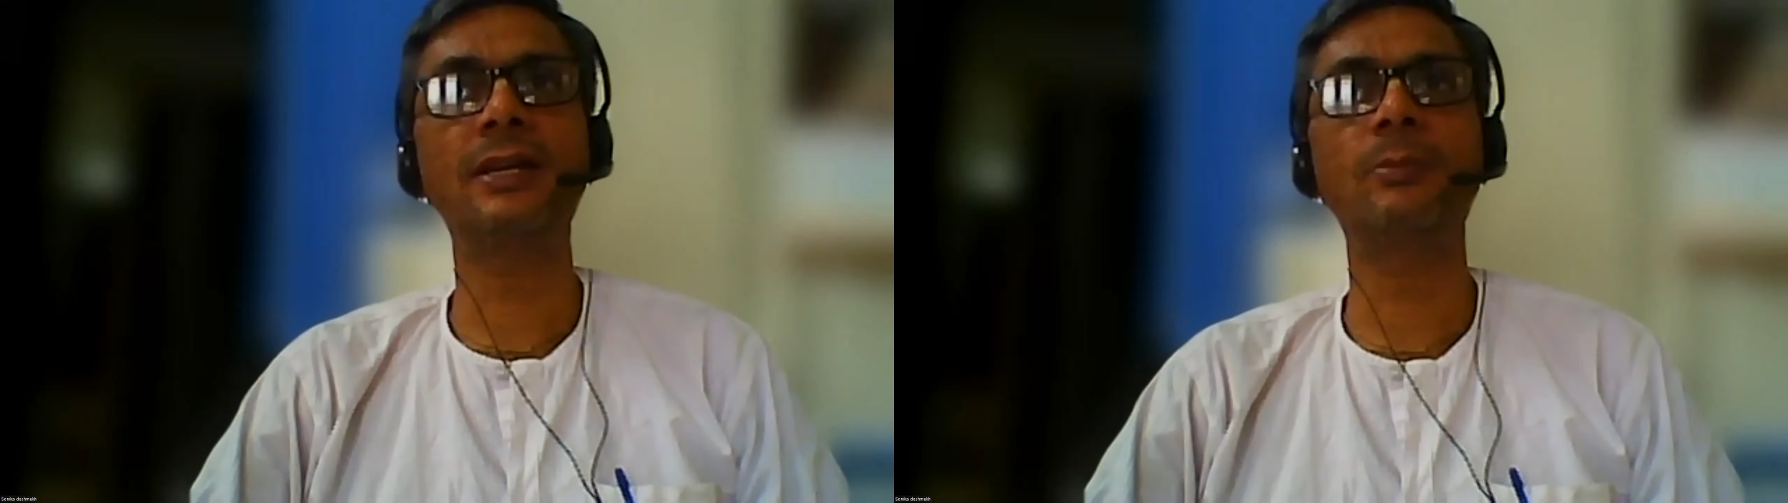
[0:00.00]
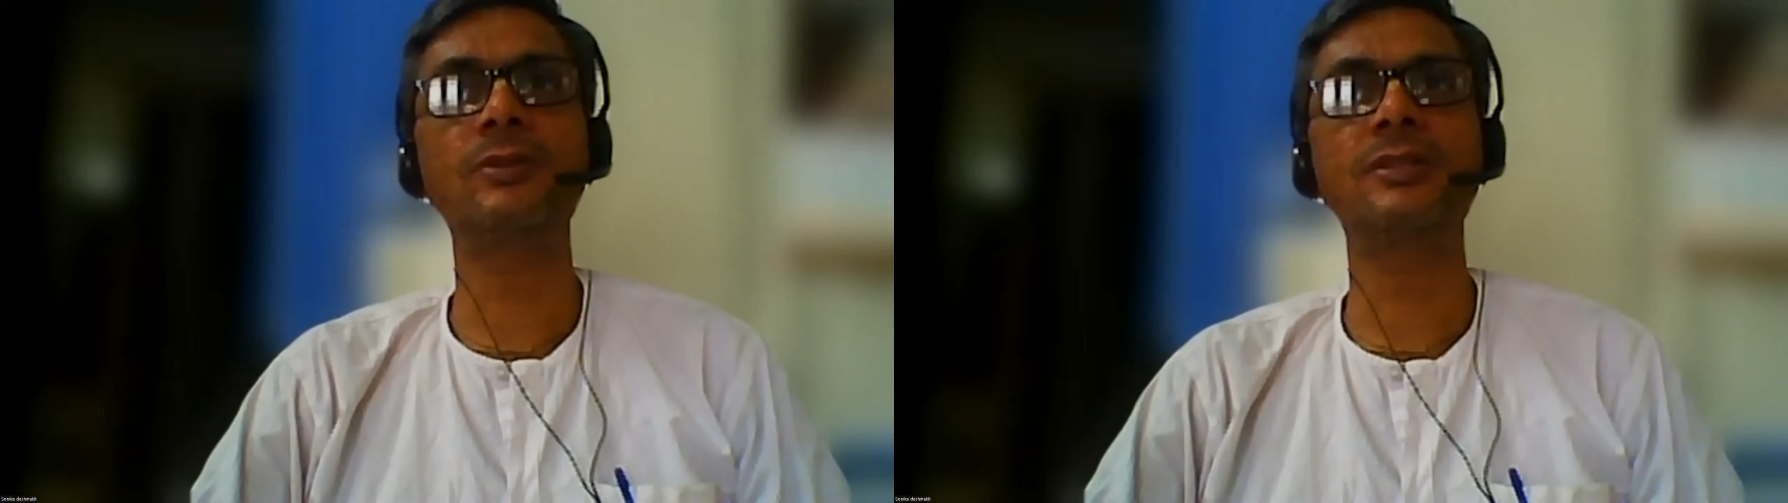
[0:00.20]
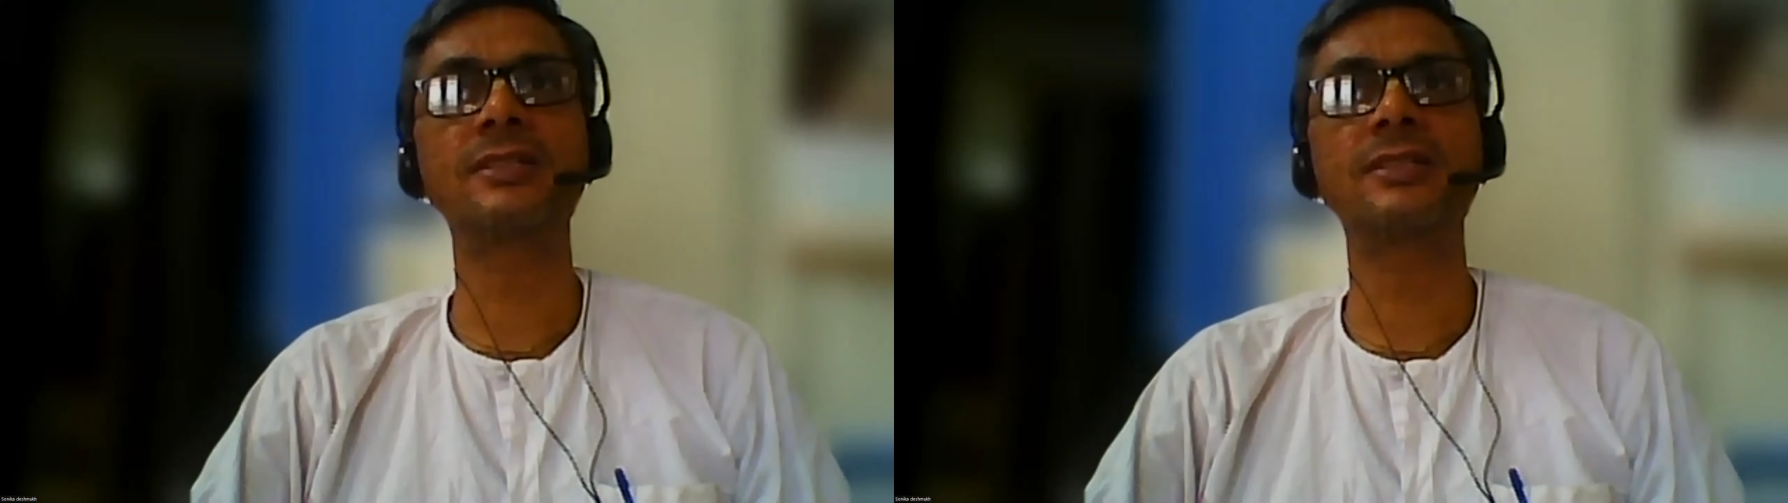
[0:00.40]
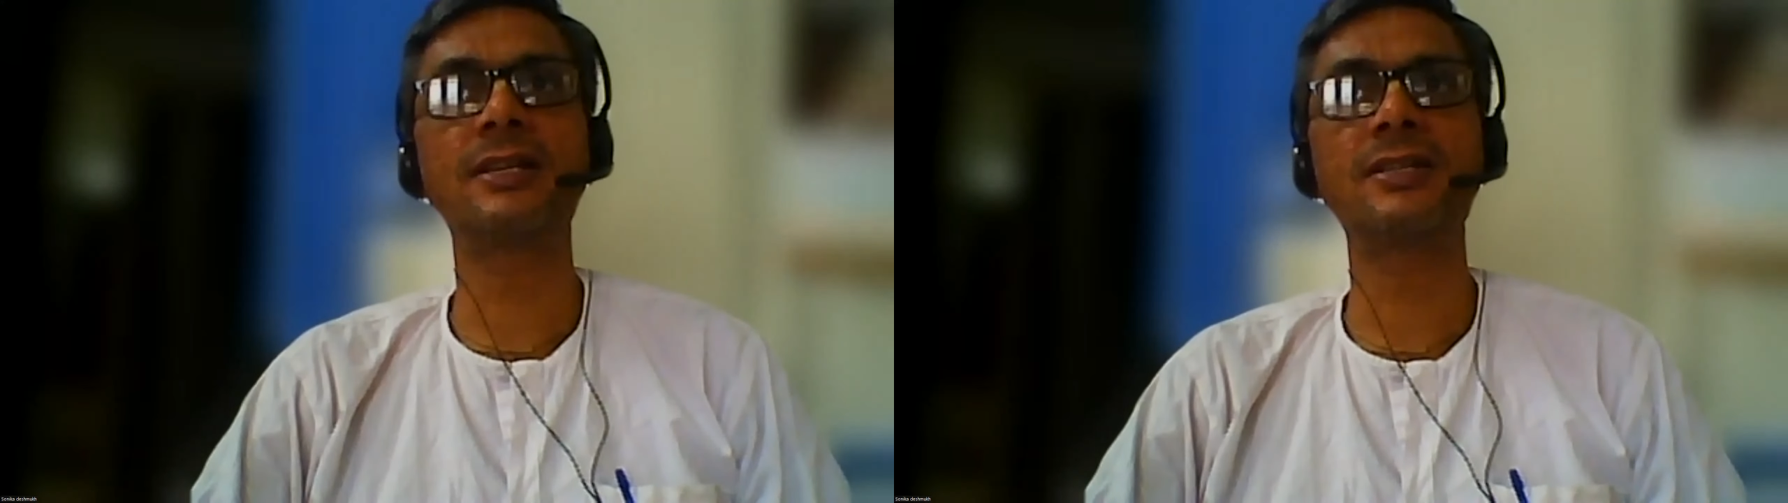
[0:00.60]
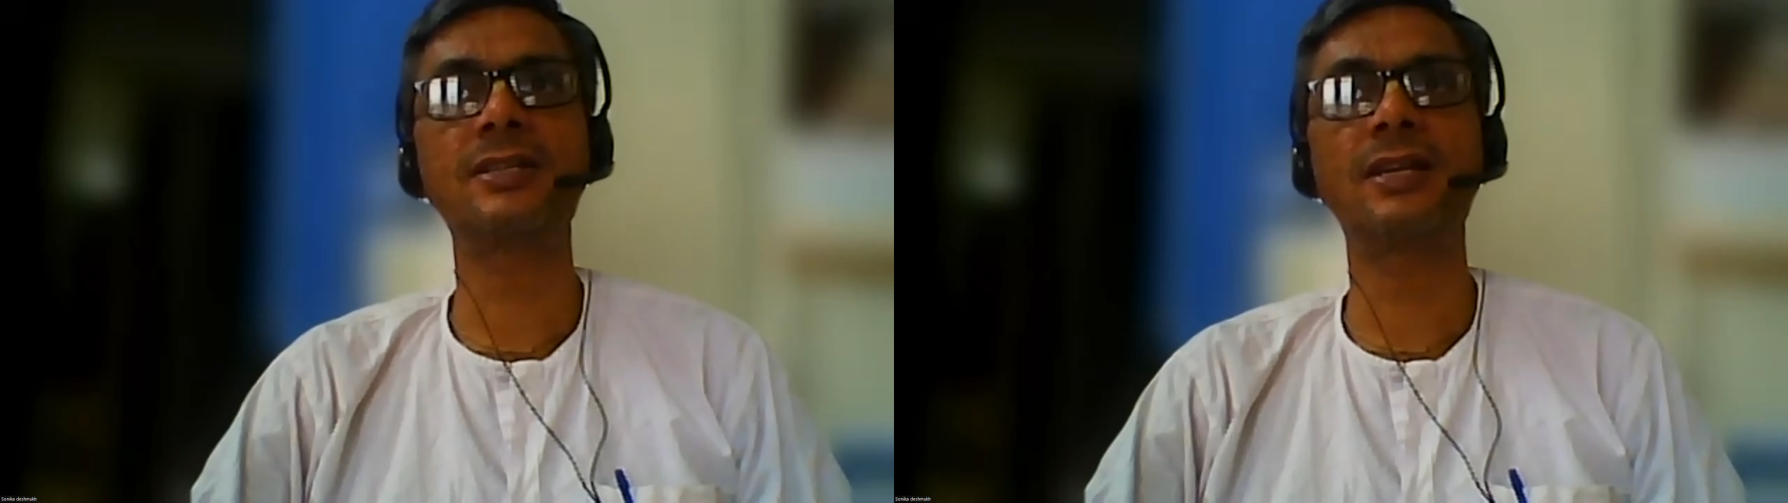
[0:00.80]
about this
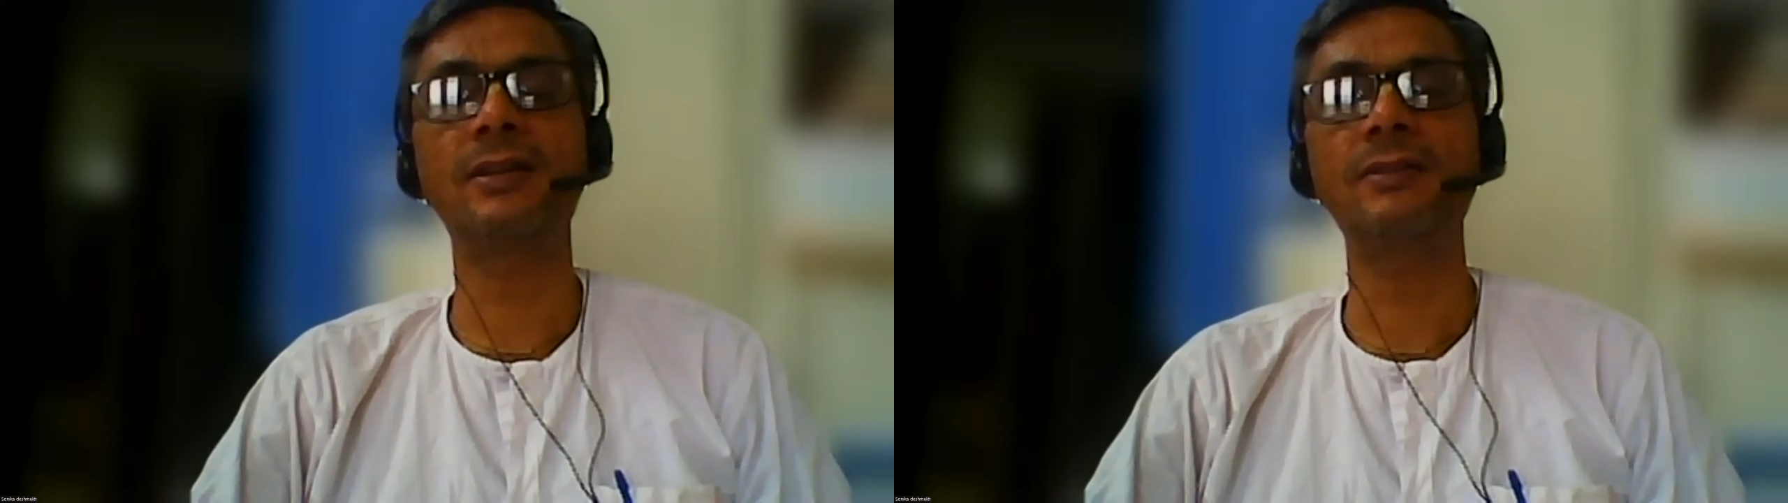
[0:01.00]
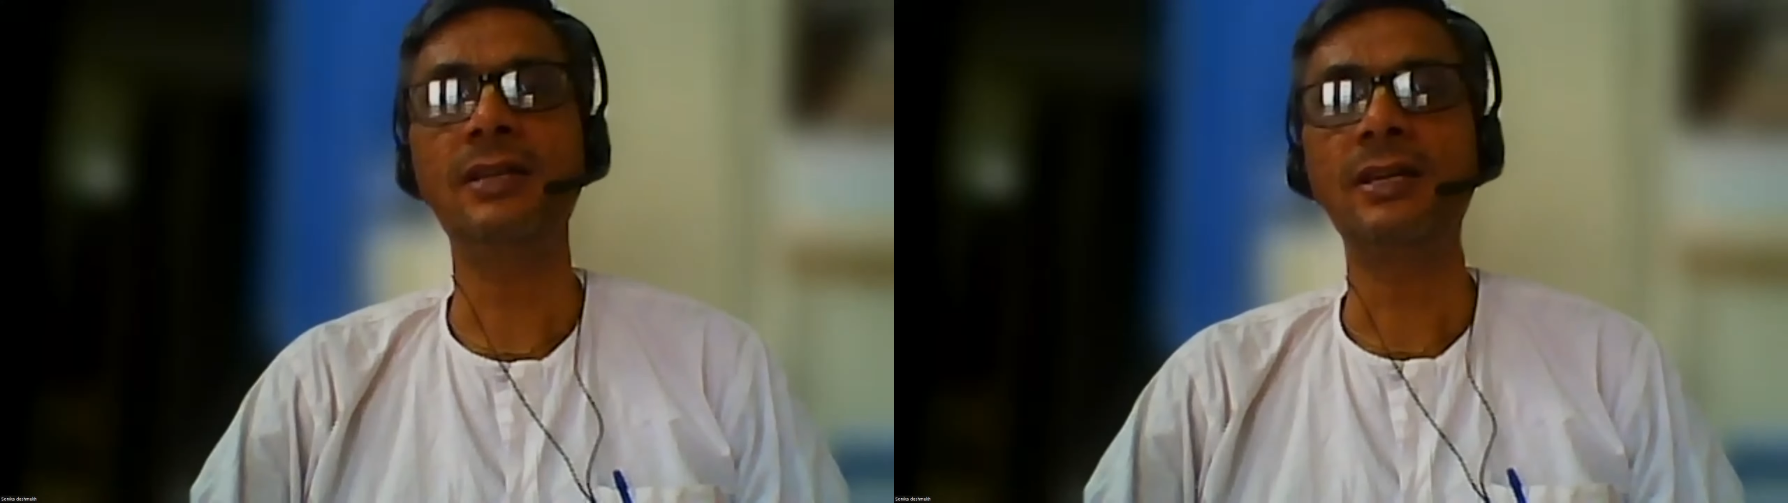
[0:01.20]
Krishna,